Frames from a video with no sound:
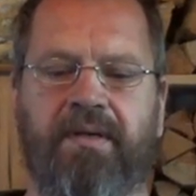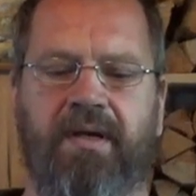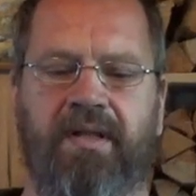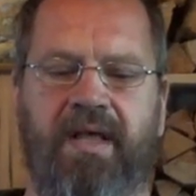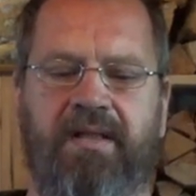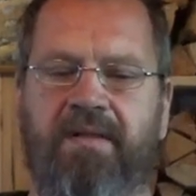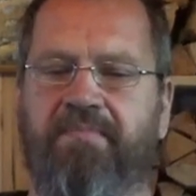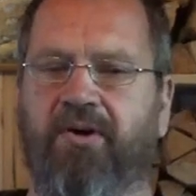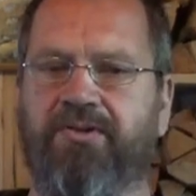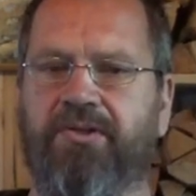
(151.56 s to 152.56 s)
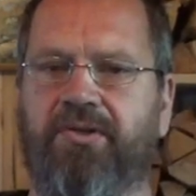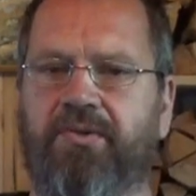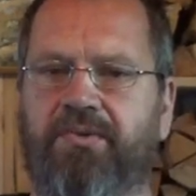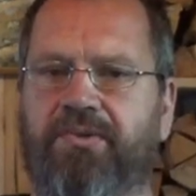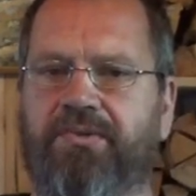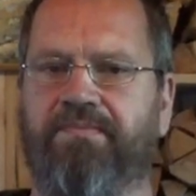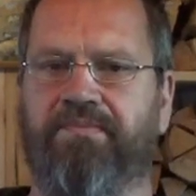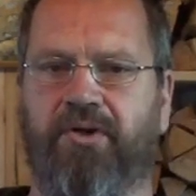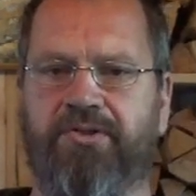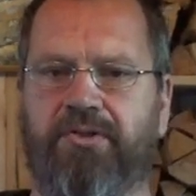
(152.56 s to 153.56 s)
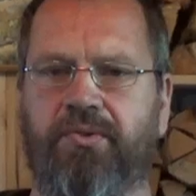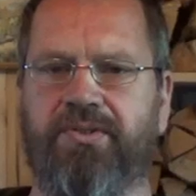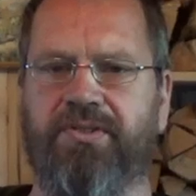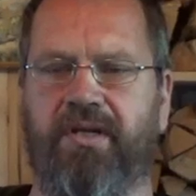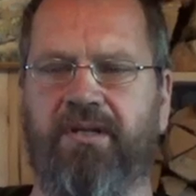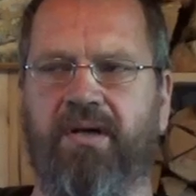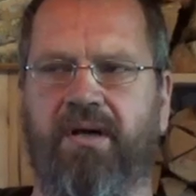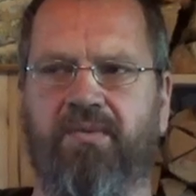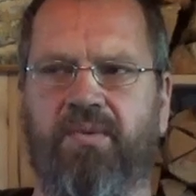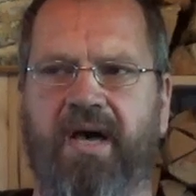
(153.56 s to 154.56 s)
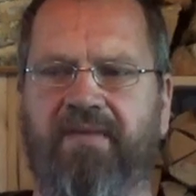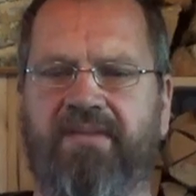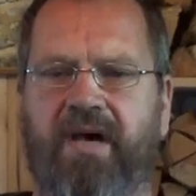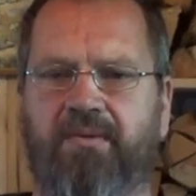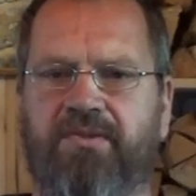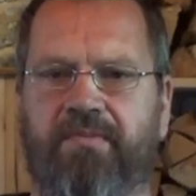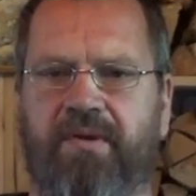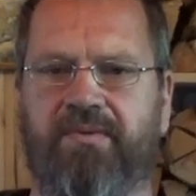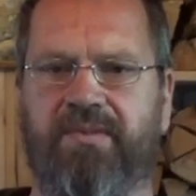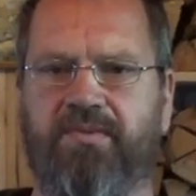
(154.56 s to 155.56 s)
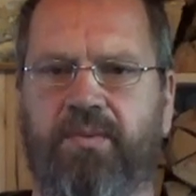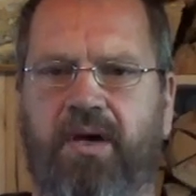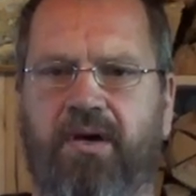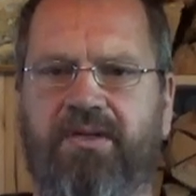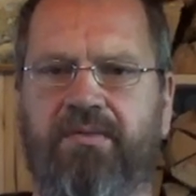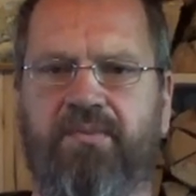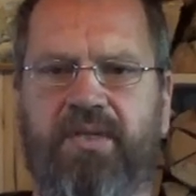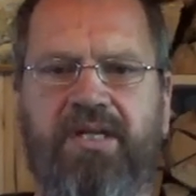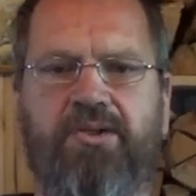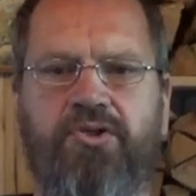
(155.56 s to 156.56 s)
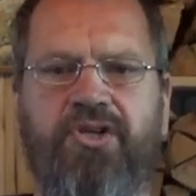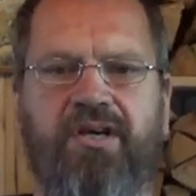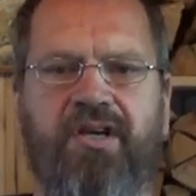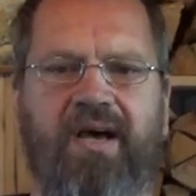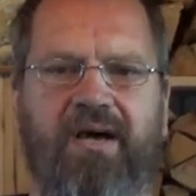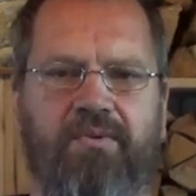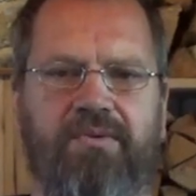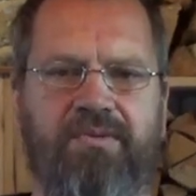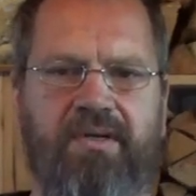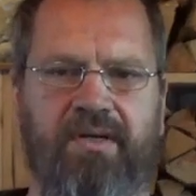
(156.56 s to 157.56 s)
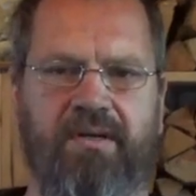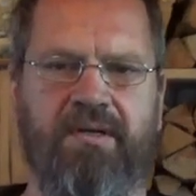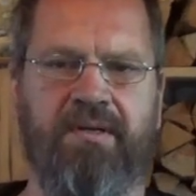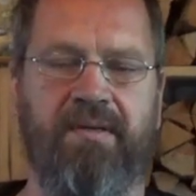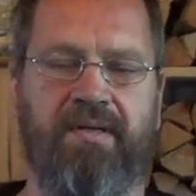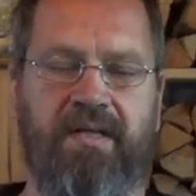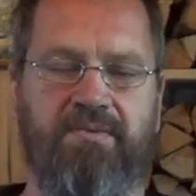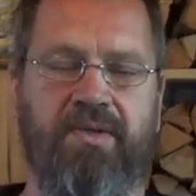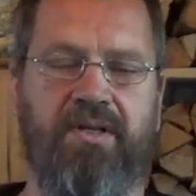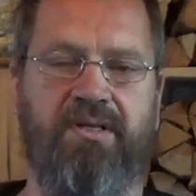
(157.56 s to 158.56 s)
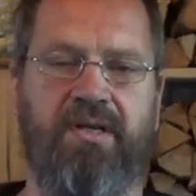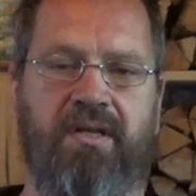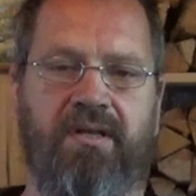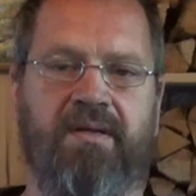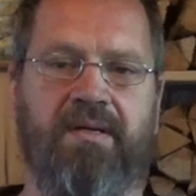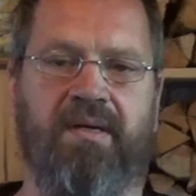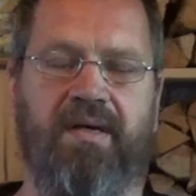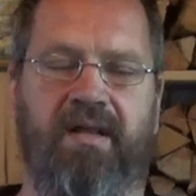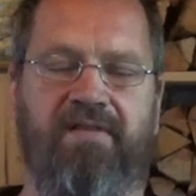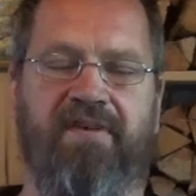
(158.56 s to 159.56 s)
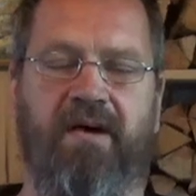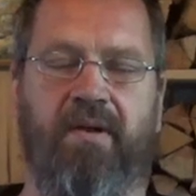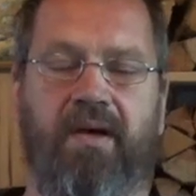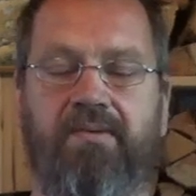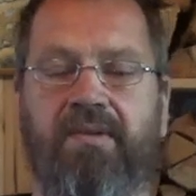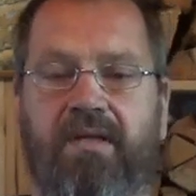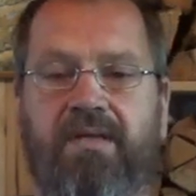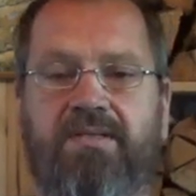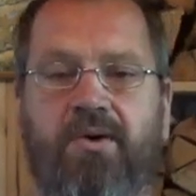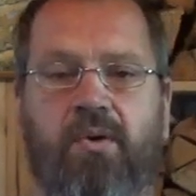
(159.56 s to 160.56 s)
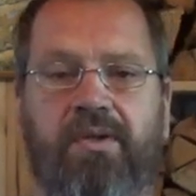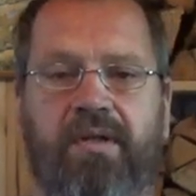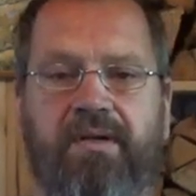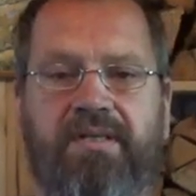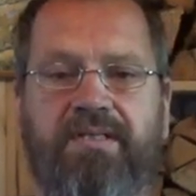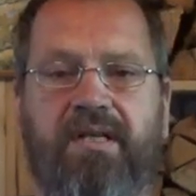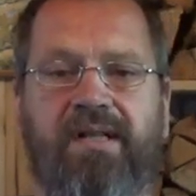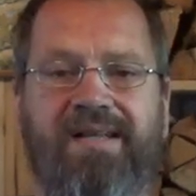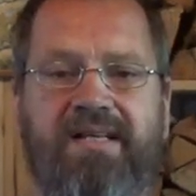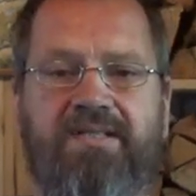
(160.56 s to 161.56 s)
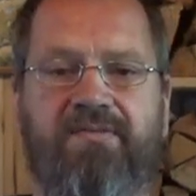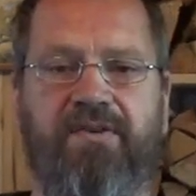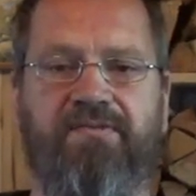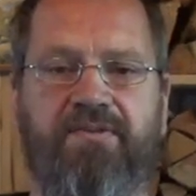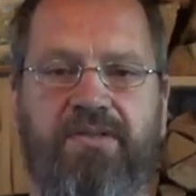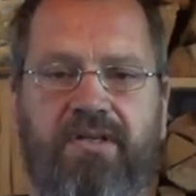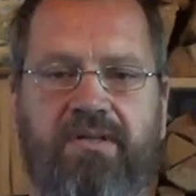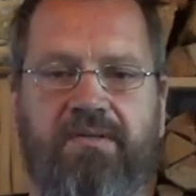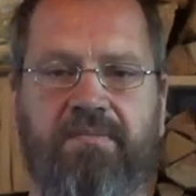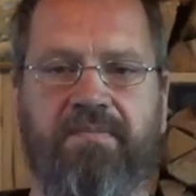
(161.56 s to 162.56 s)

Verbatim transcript: And then the prosecutors prosecutor said, "No, we have doubts about this. We are we need to check it out." Yeah, that's what they did, and they found out that he's older. He's at least 15,